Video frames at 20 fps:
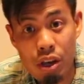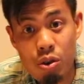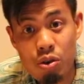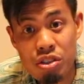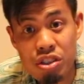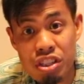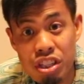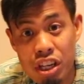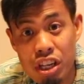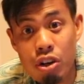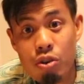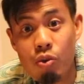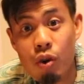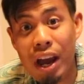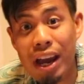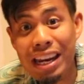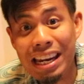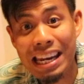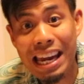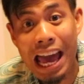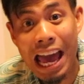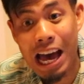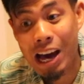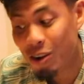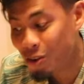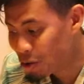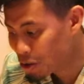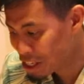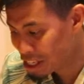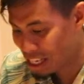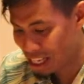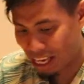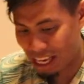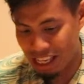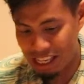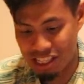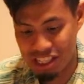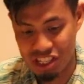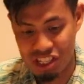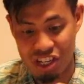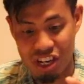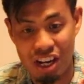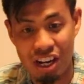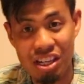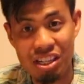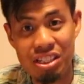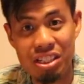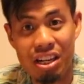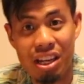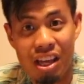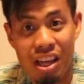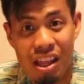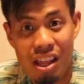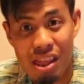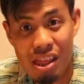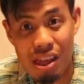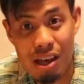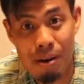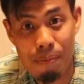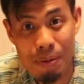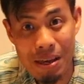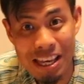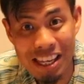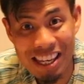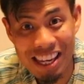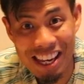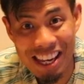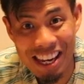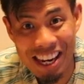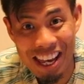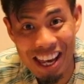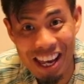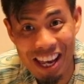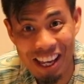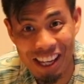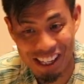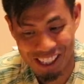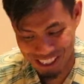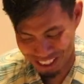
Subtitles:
you see right now is just the beginning.